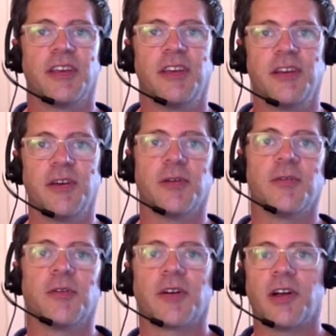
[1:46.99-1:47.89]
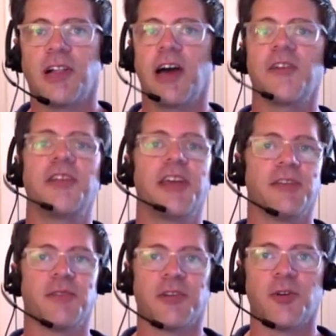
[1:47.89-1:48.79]
you know, cloud
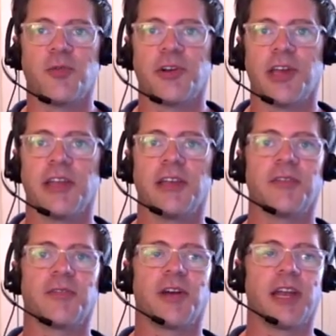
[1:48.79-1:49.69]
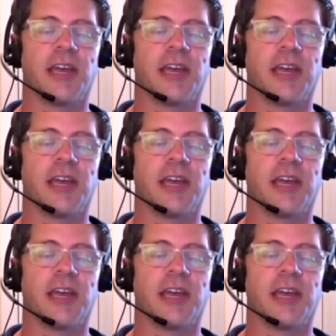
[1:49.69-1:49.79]
native and Kubernetes, right?